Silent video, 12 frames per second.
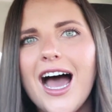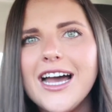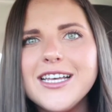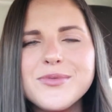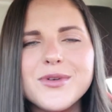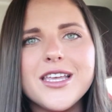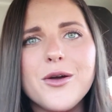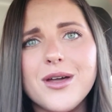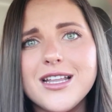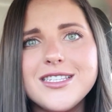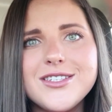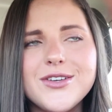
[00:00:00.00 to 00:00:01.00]
I just really
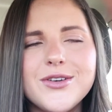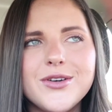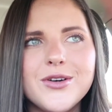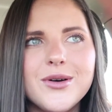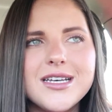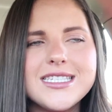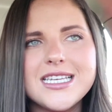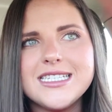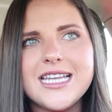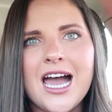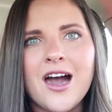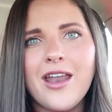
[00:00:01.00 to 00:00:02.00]
wanted to sit
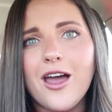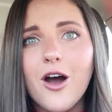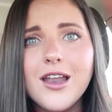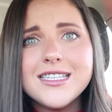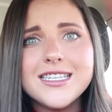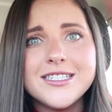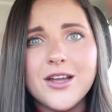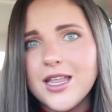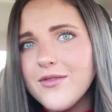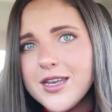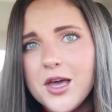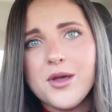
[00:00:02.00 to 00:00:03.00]
down. I honestly don't
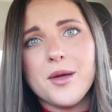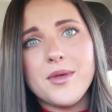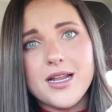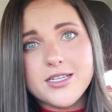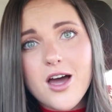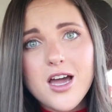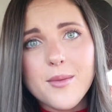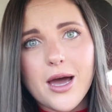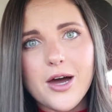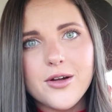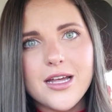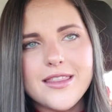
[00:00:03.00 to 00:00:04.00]
even know what I'm going to talk
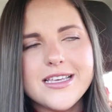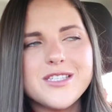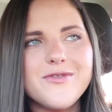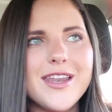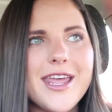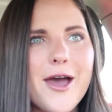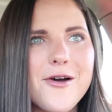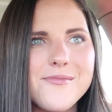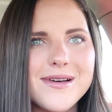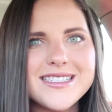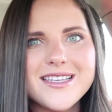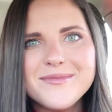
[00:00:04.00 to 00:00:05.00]
about in this video,
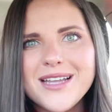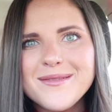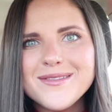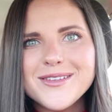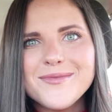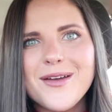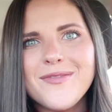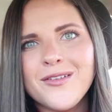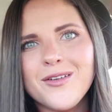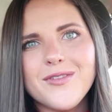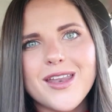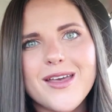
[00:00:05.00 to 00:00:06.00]
but sometimes those are my
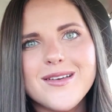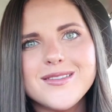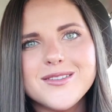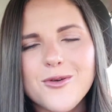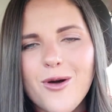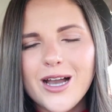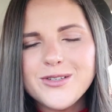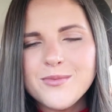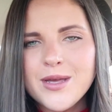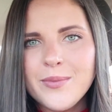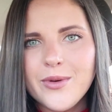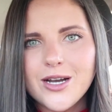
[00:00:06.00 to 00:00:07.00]
favorite videos to watch
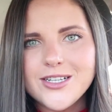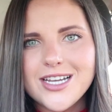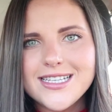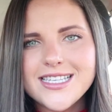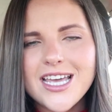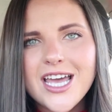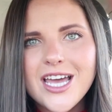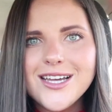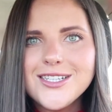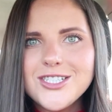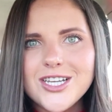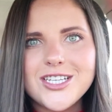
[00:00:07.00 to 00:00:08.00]
when people are just
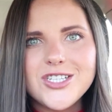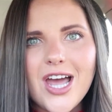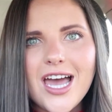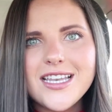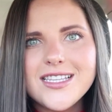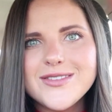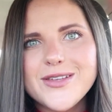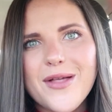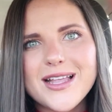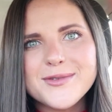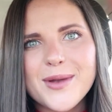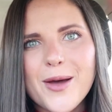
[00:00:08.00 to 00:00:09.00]
chit-chatting, so
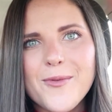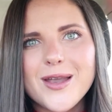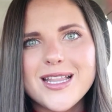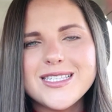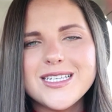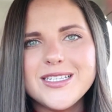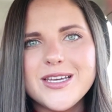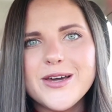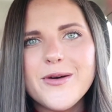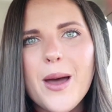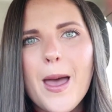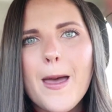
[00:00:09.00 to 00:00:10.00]
that's what I wanted to
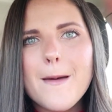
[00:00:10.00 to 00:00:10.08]
do.